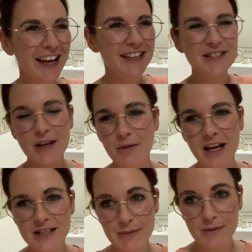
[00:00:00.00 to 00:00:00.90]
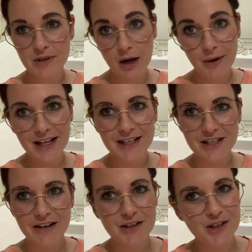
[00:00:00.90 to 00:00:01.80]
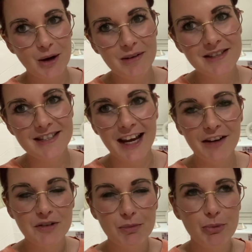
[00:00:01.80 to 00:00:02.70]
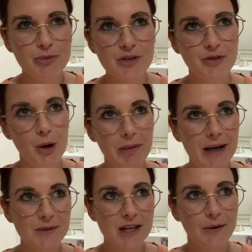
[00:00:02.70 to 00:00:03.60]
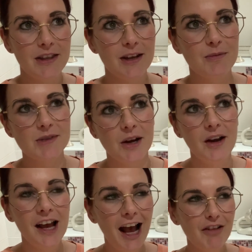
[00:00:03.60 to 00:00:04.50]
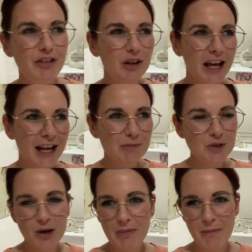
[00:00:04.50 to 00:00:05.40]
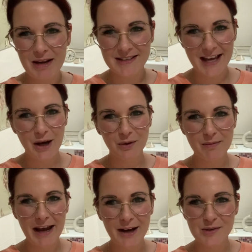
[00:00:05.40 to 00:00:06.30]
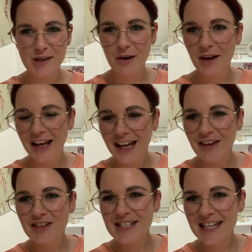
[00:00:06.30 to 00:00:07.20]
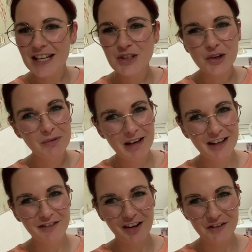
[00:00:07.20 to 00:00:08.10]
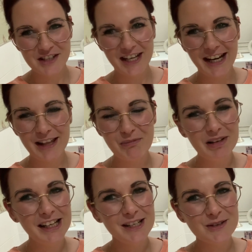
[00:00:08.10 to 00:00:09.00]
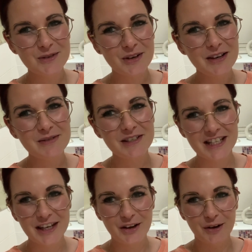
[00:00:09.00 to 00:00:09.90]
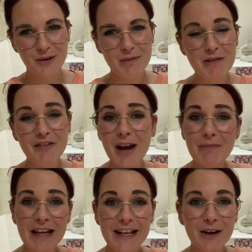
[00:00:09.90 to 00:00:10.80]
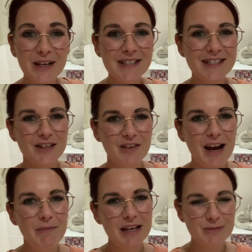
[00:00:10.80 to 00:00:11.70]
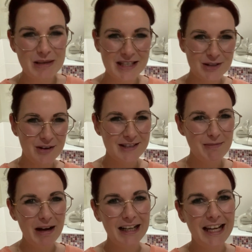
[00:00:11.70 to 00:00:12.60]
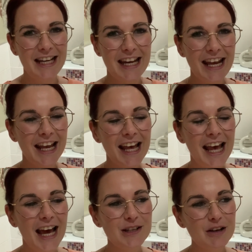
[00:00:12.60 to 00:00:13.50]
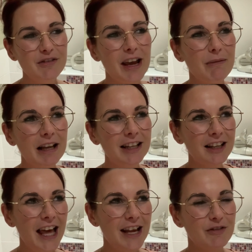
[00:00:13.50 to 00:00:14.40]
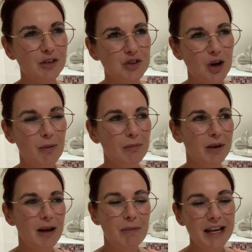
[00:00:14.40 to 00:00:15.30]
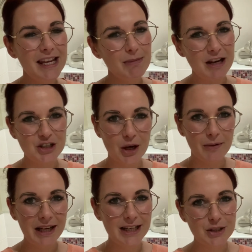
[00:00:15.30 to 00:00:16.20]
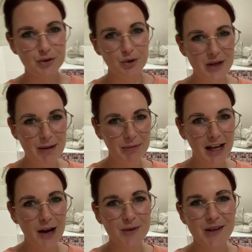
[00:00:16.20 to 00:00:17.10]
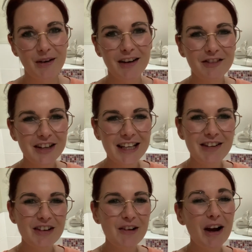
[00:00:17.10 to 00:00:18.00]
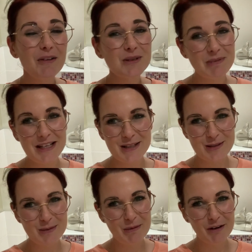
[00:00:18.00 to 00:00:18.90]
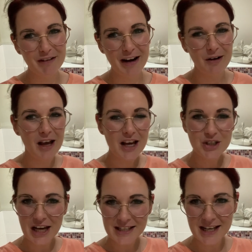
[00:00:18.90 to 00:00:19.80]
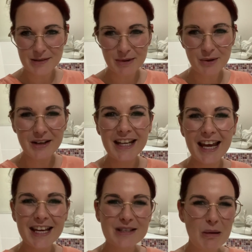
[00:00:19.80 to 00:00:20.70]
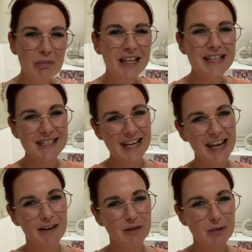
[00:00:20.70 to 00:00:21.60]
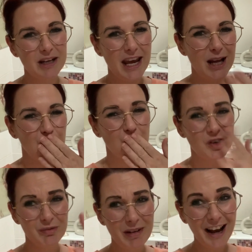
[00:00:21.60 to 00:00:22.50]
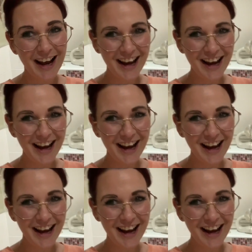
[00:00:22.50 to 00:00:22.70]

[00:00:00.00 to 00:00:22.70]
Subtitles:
It's so nice to be able to go in the charity shop, isn't it, after months not being able to go in them. So I feel like I'm doing my bit to help them out. So if you did enjoy my little vlog today, then please subscribe to my channel. Come and find me on Instagram as mrscrazybaglady. And don't forget my little Avon shop and my eBay shop. The links are all down below. So I love you and leave you. I will speak to you tomorrow. Shout out to my queenies. Please take care, everybody. Bye!